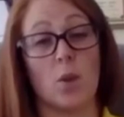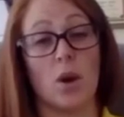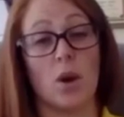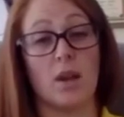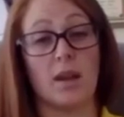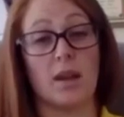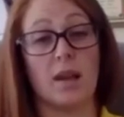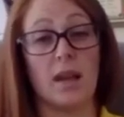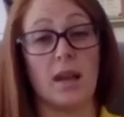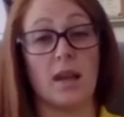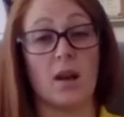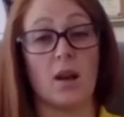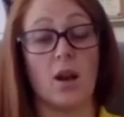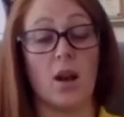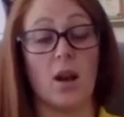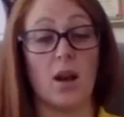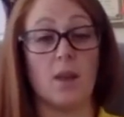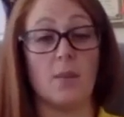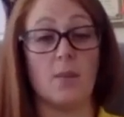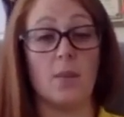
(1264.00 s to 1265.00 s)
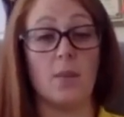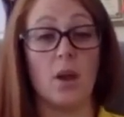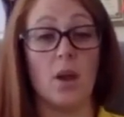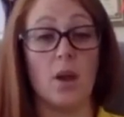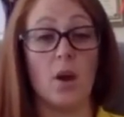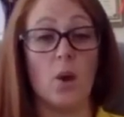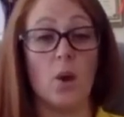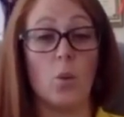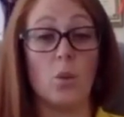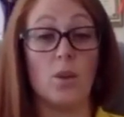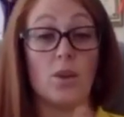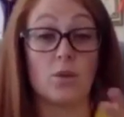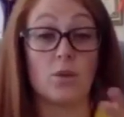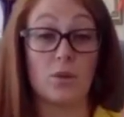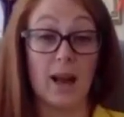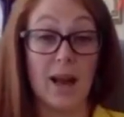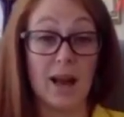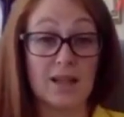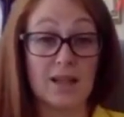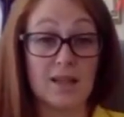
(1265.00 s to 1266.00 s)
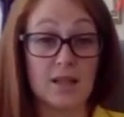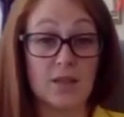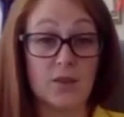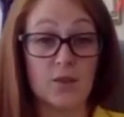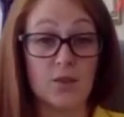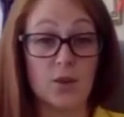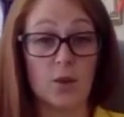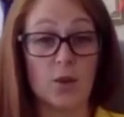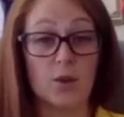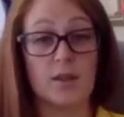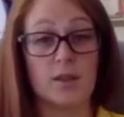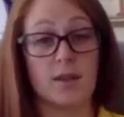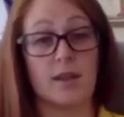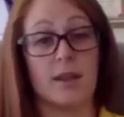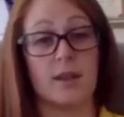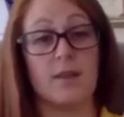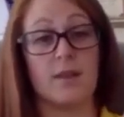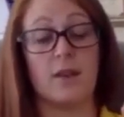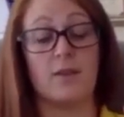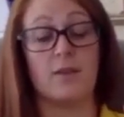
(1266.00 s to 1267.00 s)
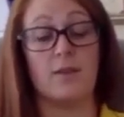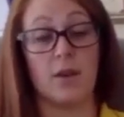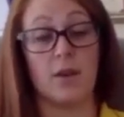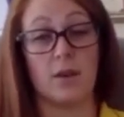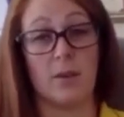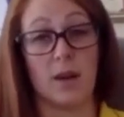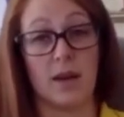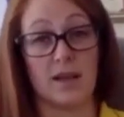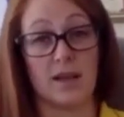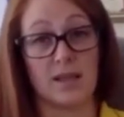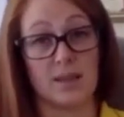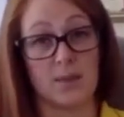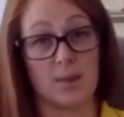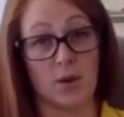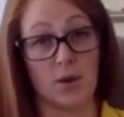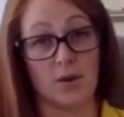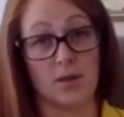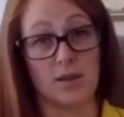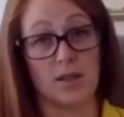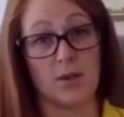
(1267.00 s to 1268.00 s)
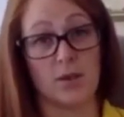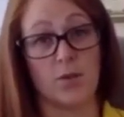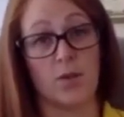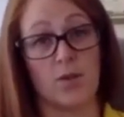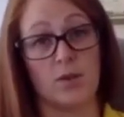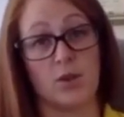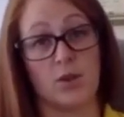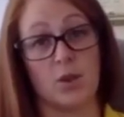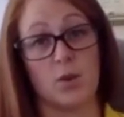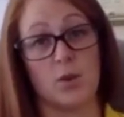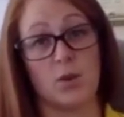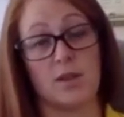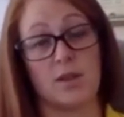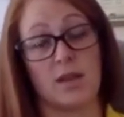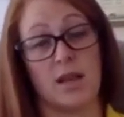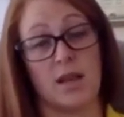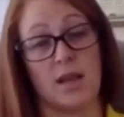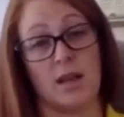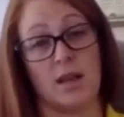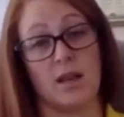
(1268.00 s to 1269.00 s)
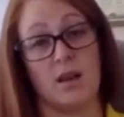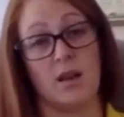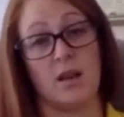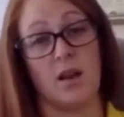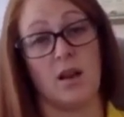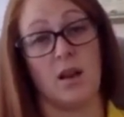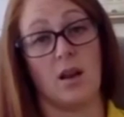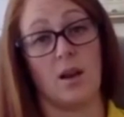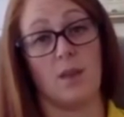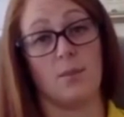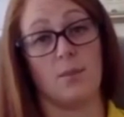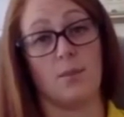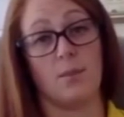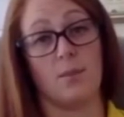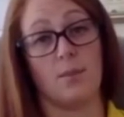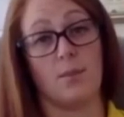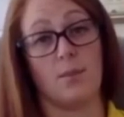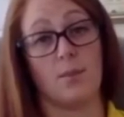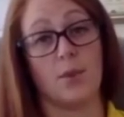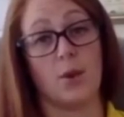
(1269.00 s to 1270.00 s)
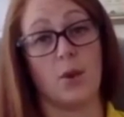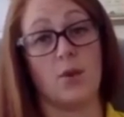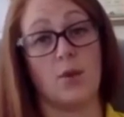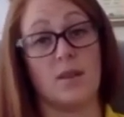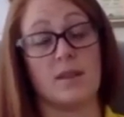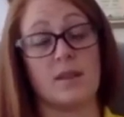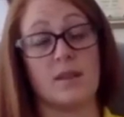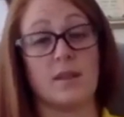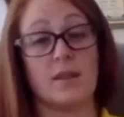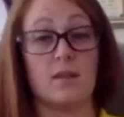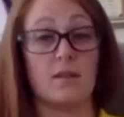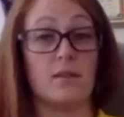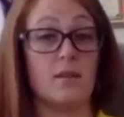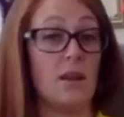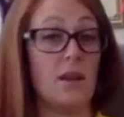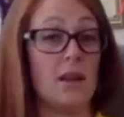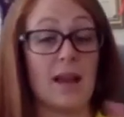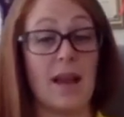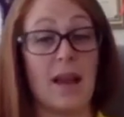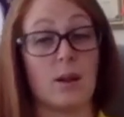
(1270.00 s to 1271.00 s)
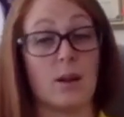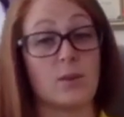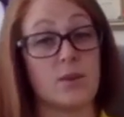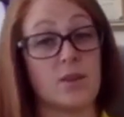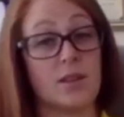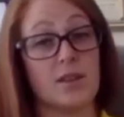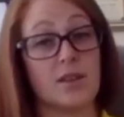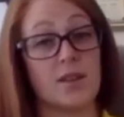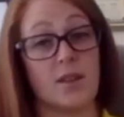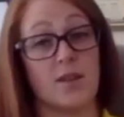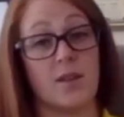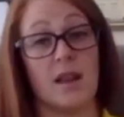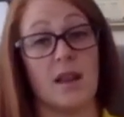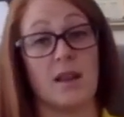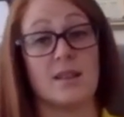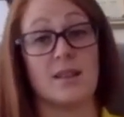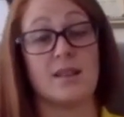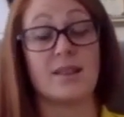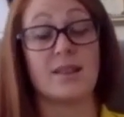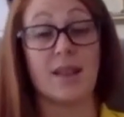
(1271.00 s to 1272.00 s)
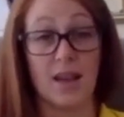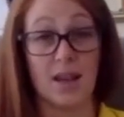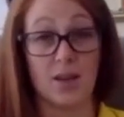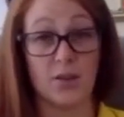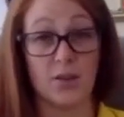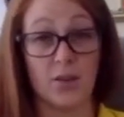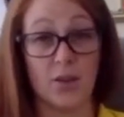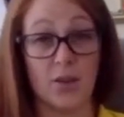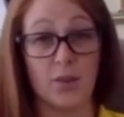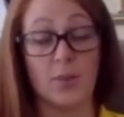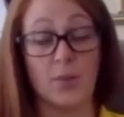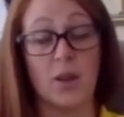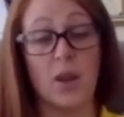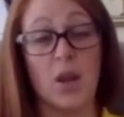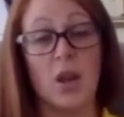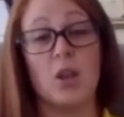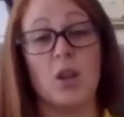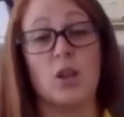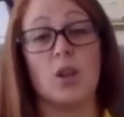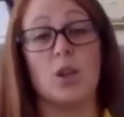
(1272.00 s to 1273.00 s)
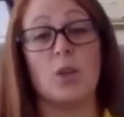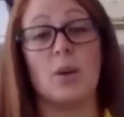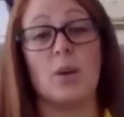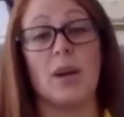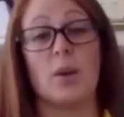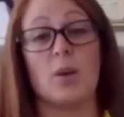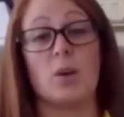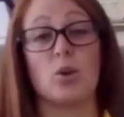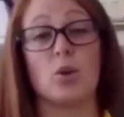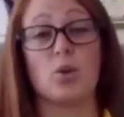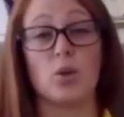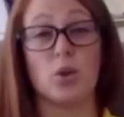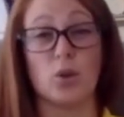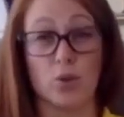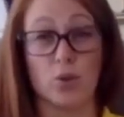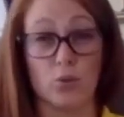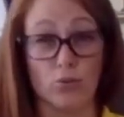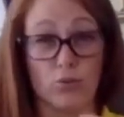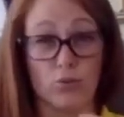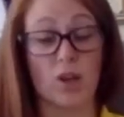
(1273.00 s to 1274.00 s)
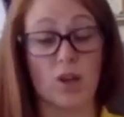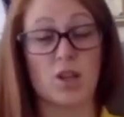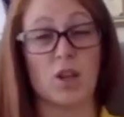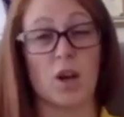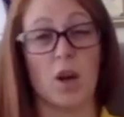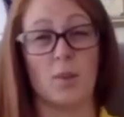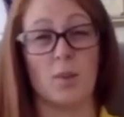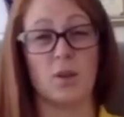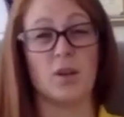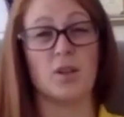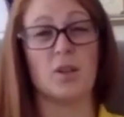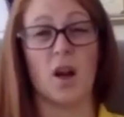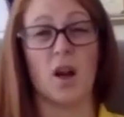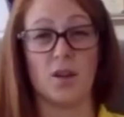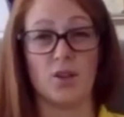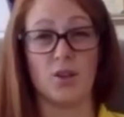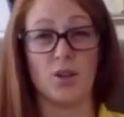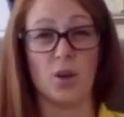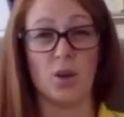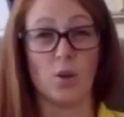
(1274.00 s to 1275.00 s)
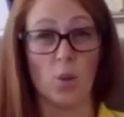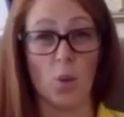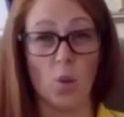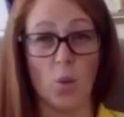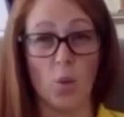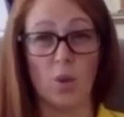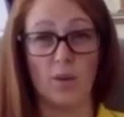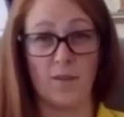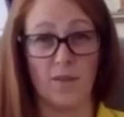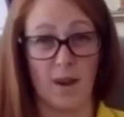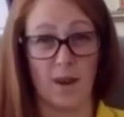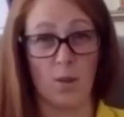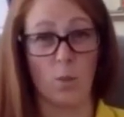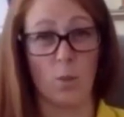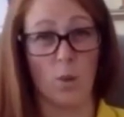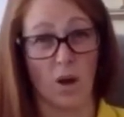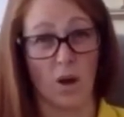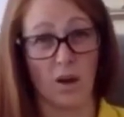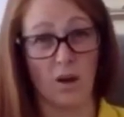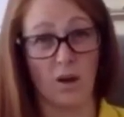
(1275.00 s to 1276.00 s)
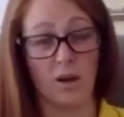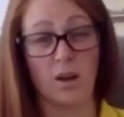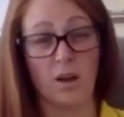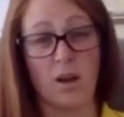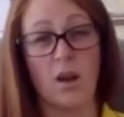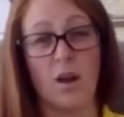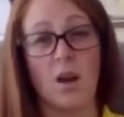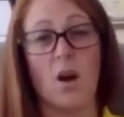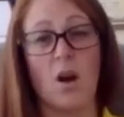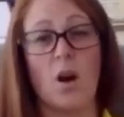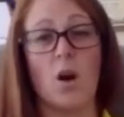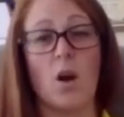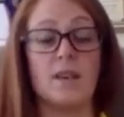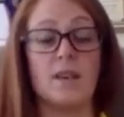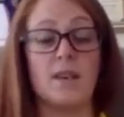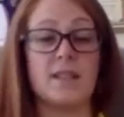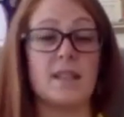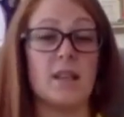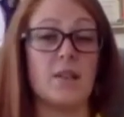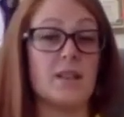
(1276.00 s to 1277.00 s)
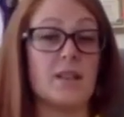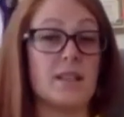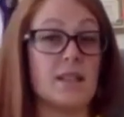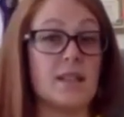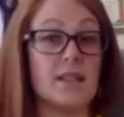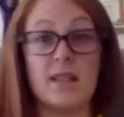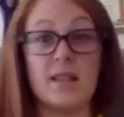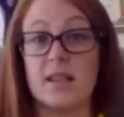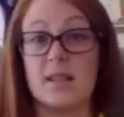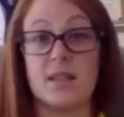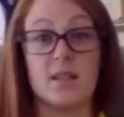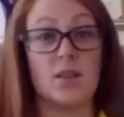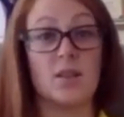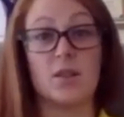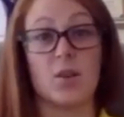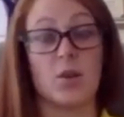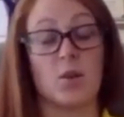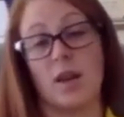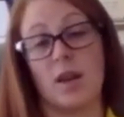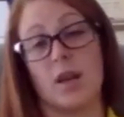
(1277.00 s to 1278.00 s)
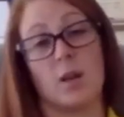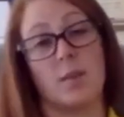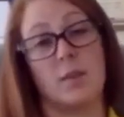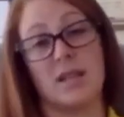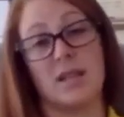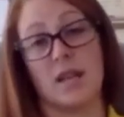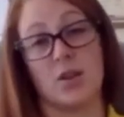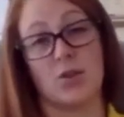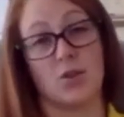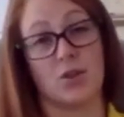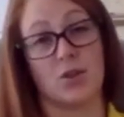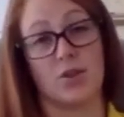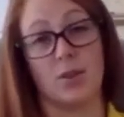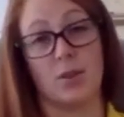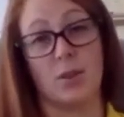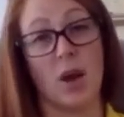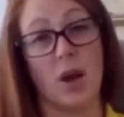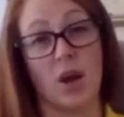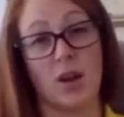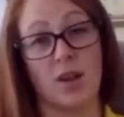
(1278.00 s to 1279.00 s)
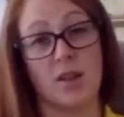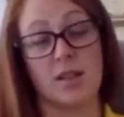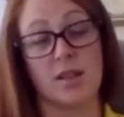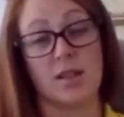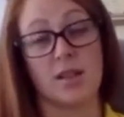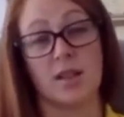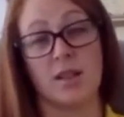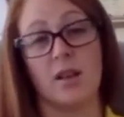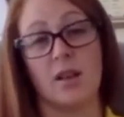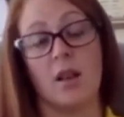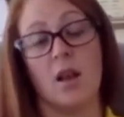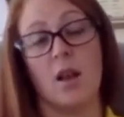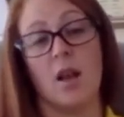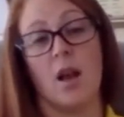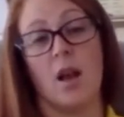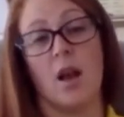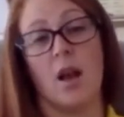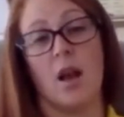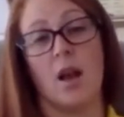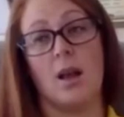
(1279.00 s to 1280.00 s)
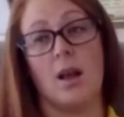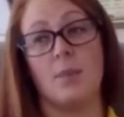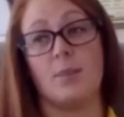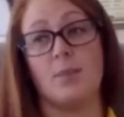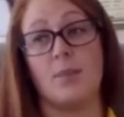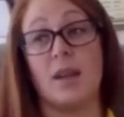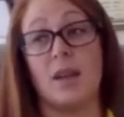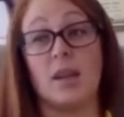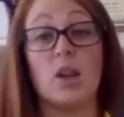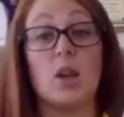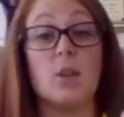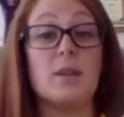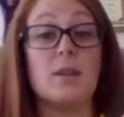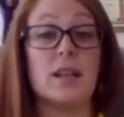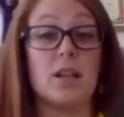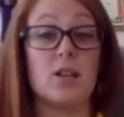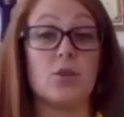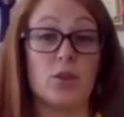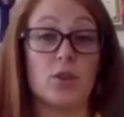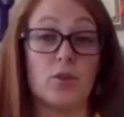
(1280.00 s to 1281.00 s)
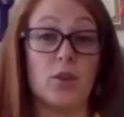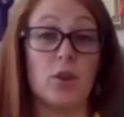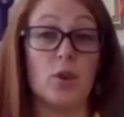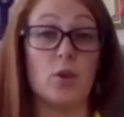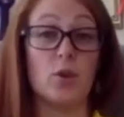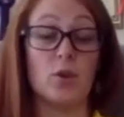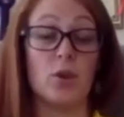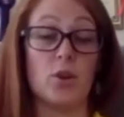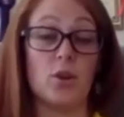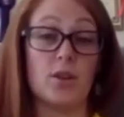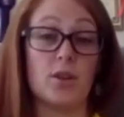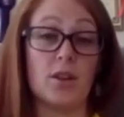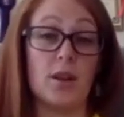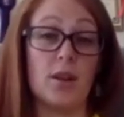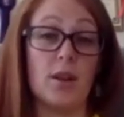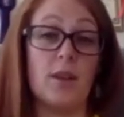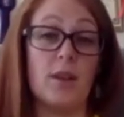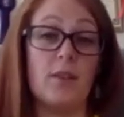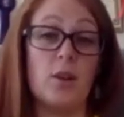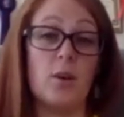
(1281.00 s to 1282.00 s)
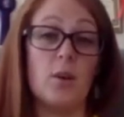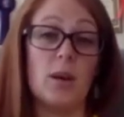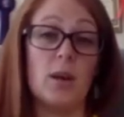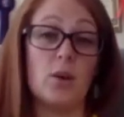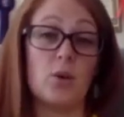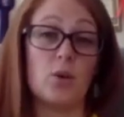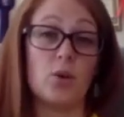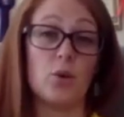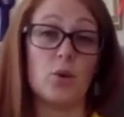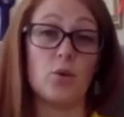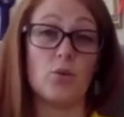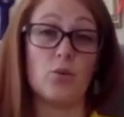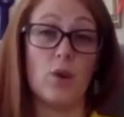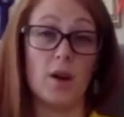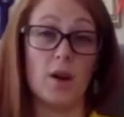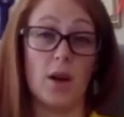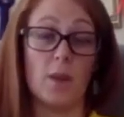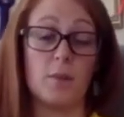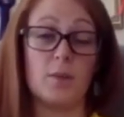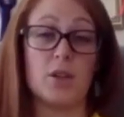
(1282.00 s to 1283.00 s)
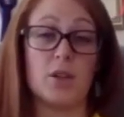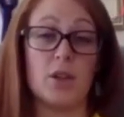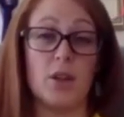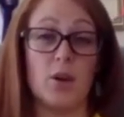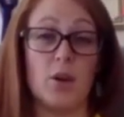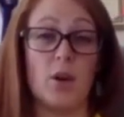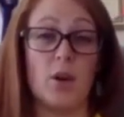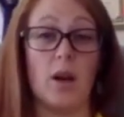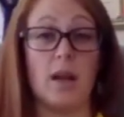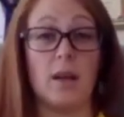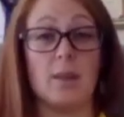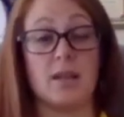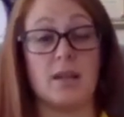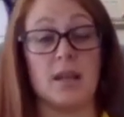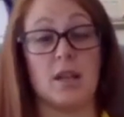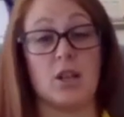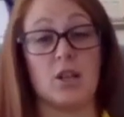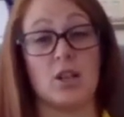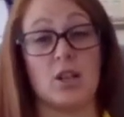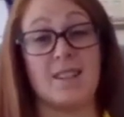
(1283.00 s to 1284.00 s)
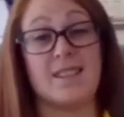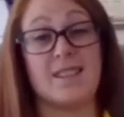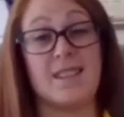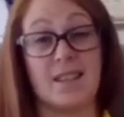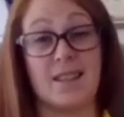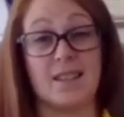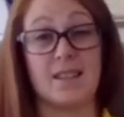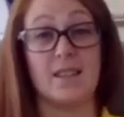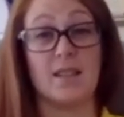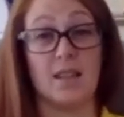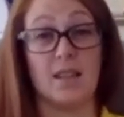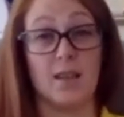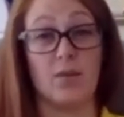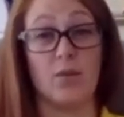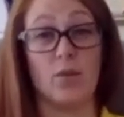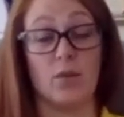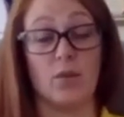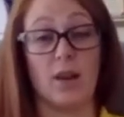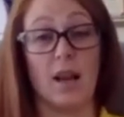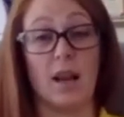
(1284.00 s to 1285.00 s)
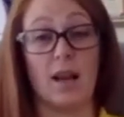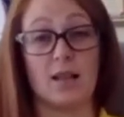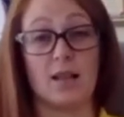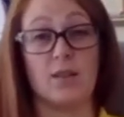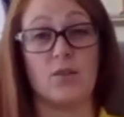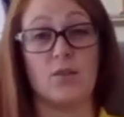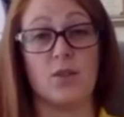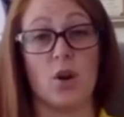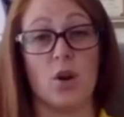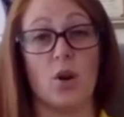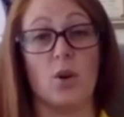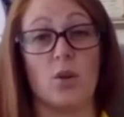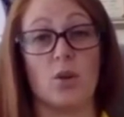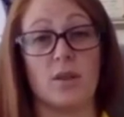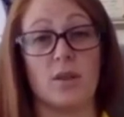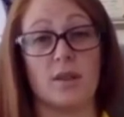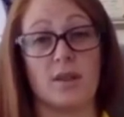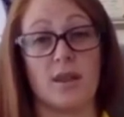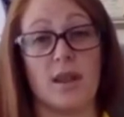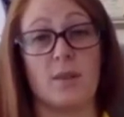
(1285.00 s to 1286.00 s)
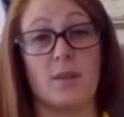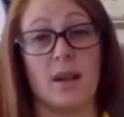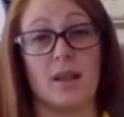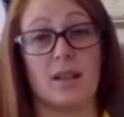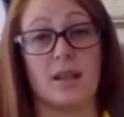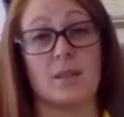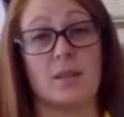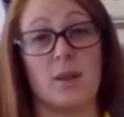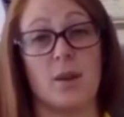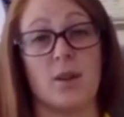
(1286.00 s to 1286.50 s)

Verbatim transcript: that's working um, with a reactive dog, so they've had very bad experiences with other dogs in um, previous encounters, so they're scared of them. You allowing your dog to rush up could undo all of that work. Obviously, if it's an assistance dog, that could be dangerous for the person. Um, and it could be dangerous for your dog. So if you let your dog run up to a potentially sensitive or reactive dog that's had bad